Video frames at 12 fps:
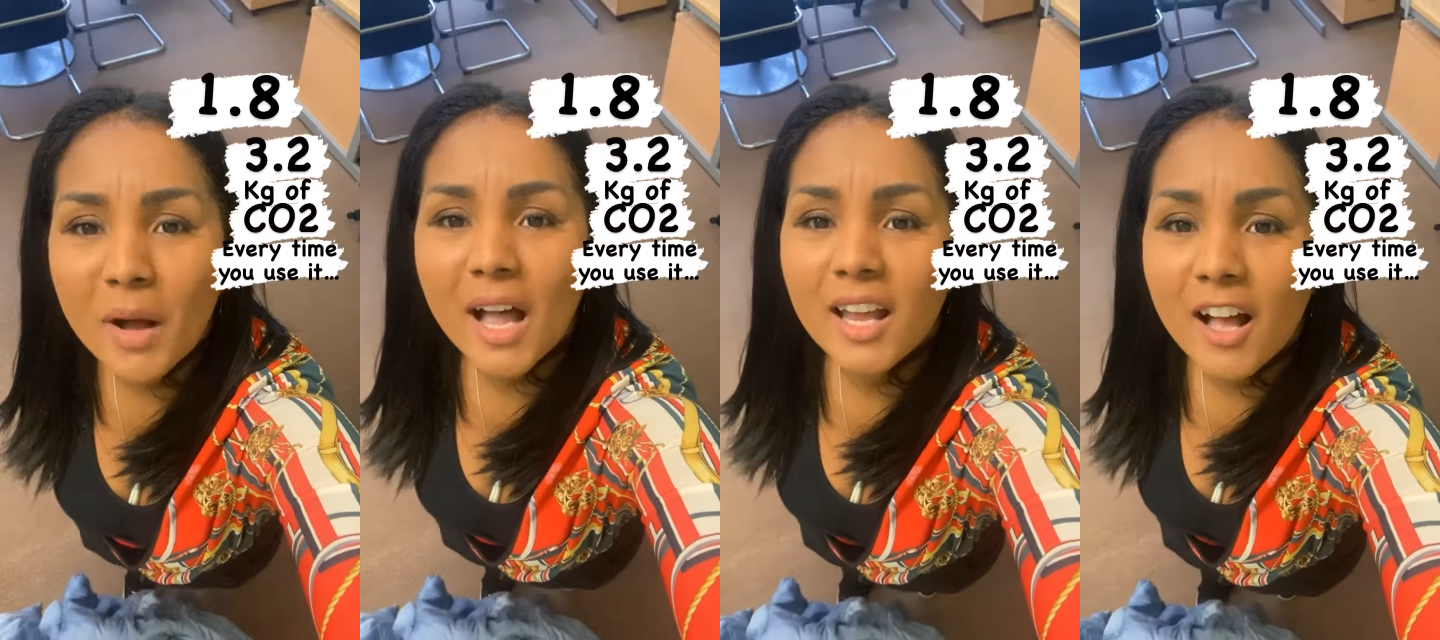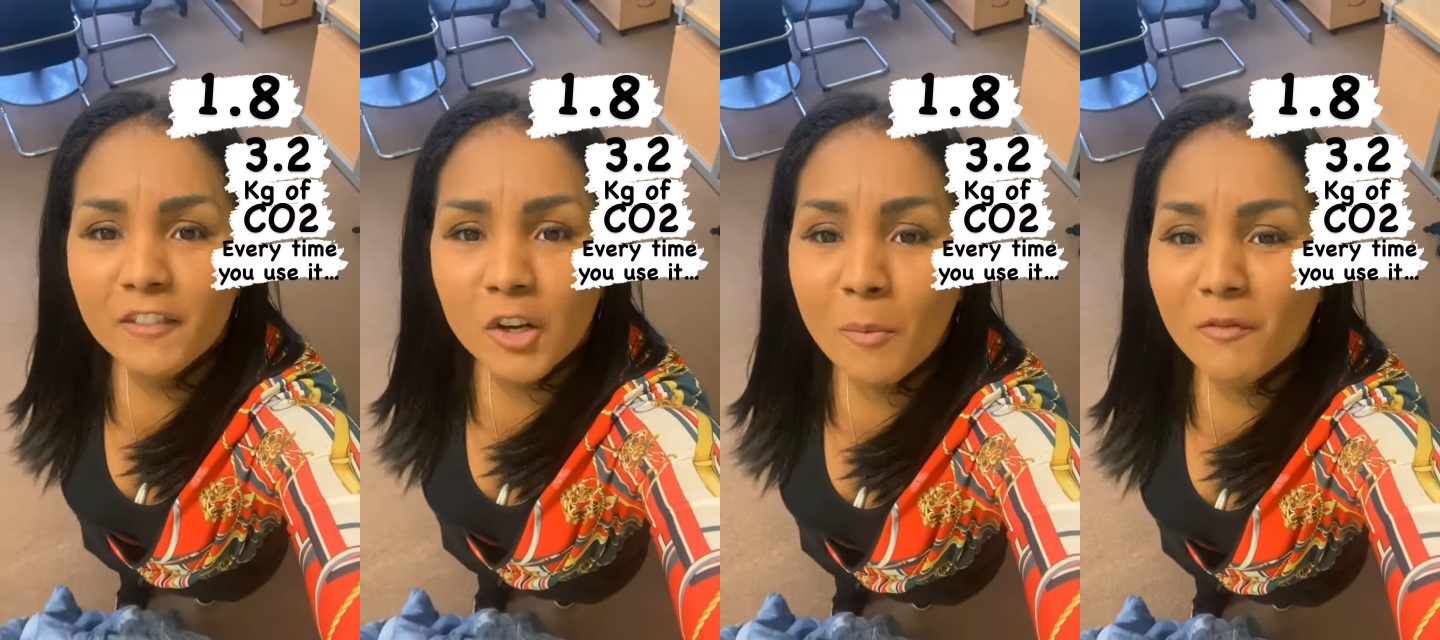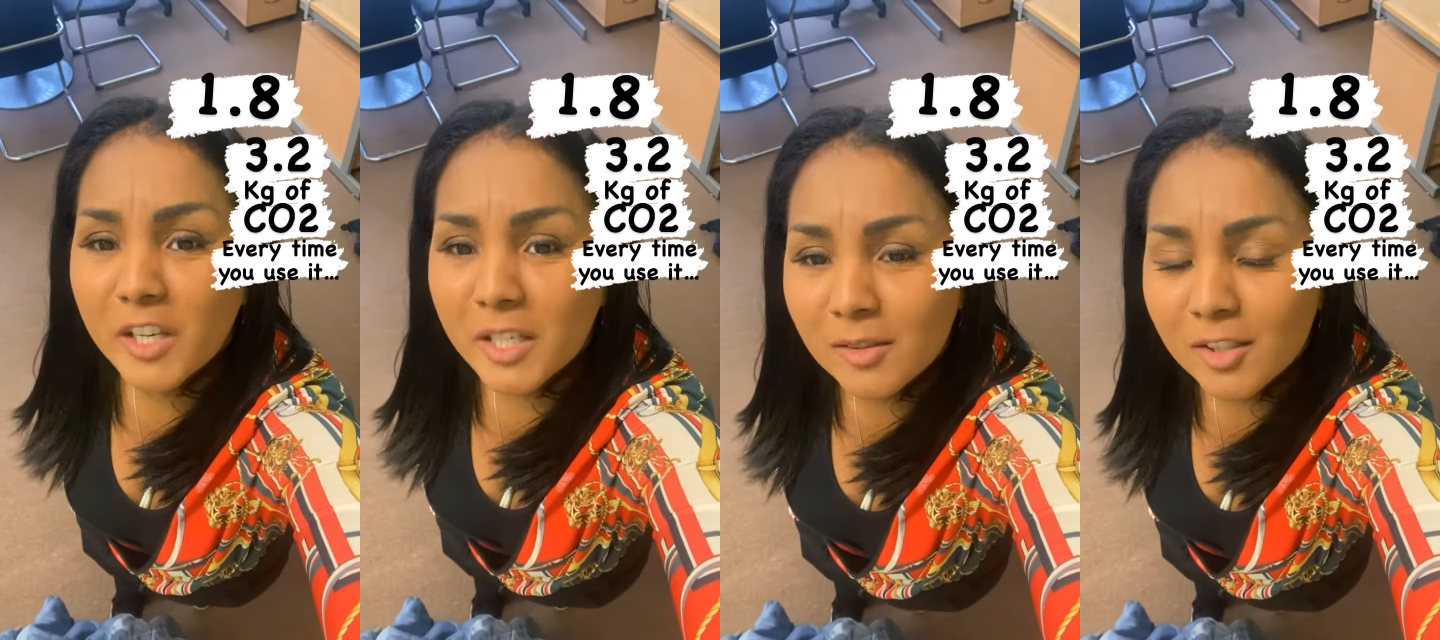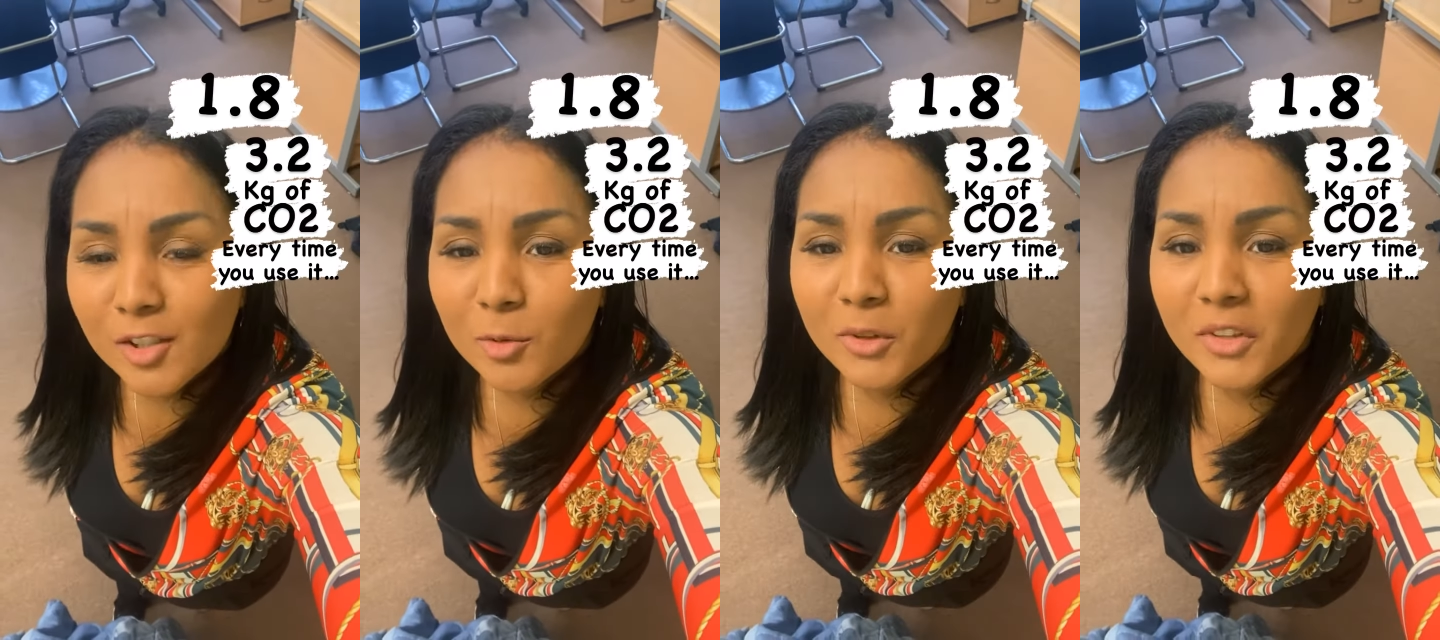I have
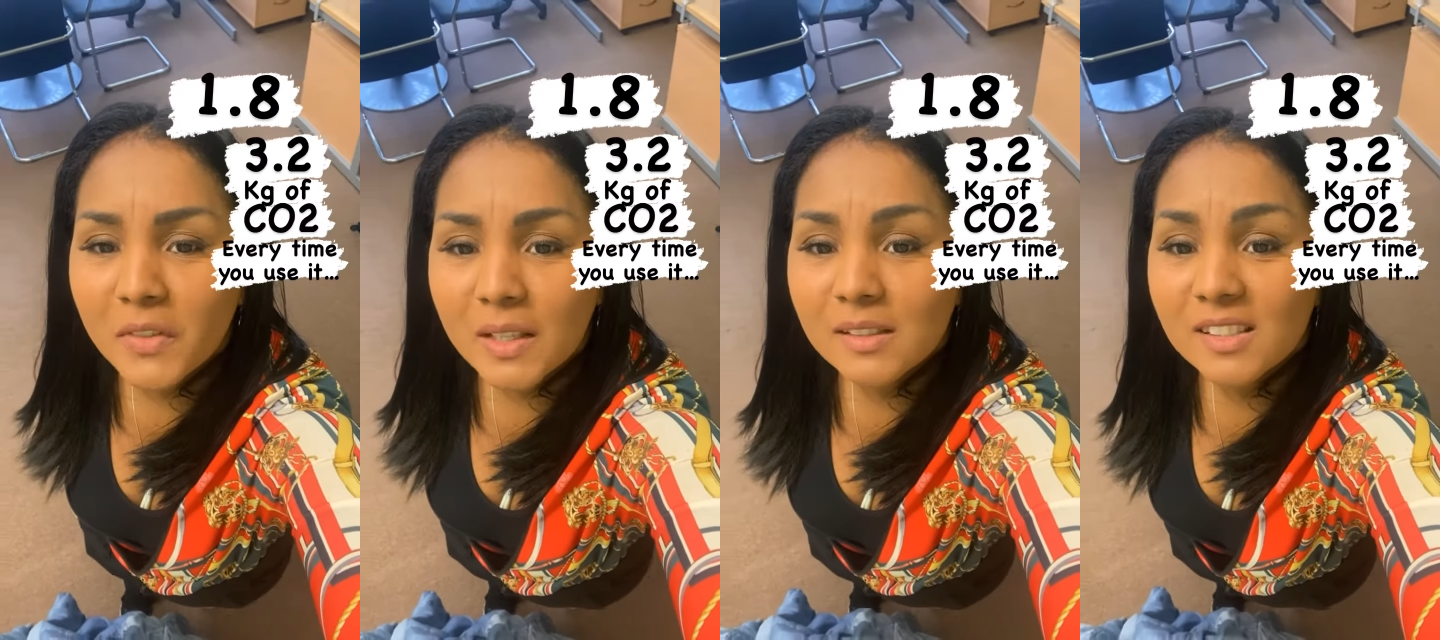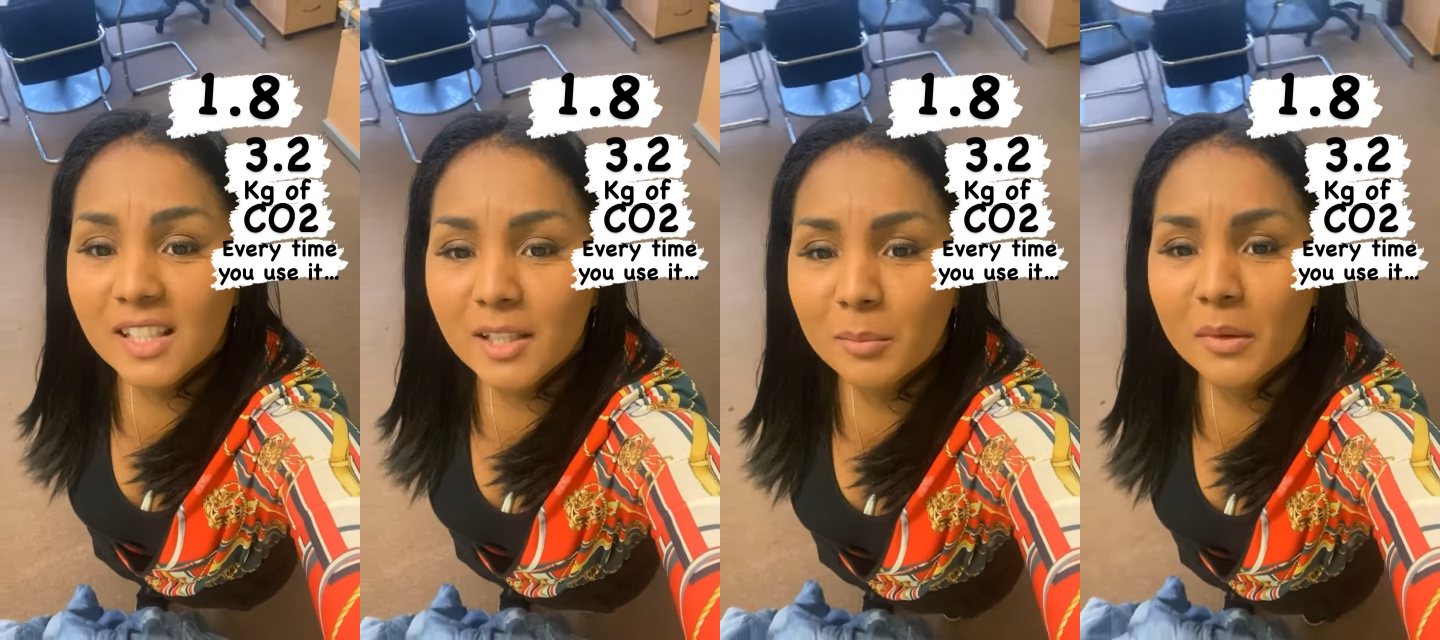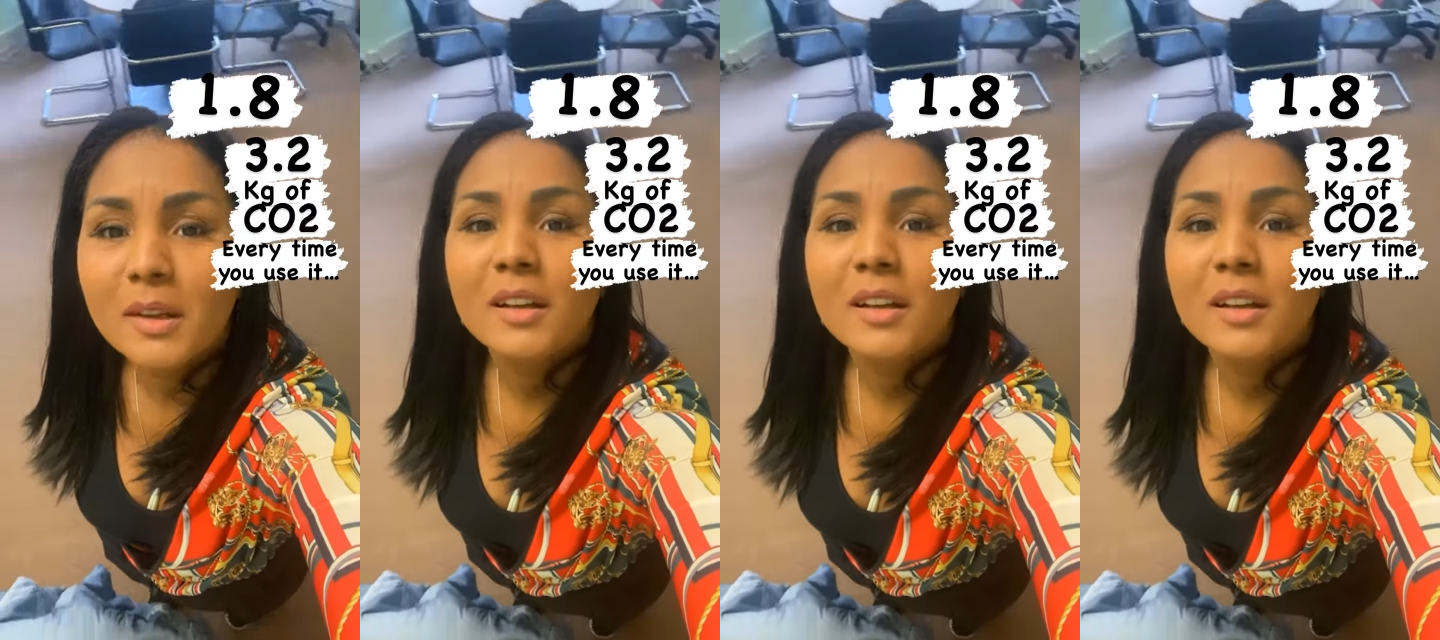convinced you with this tip.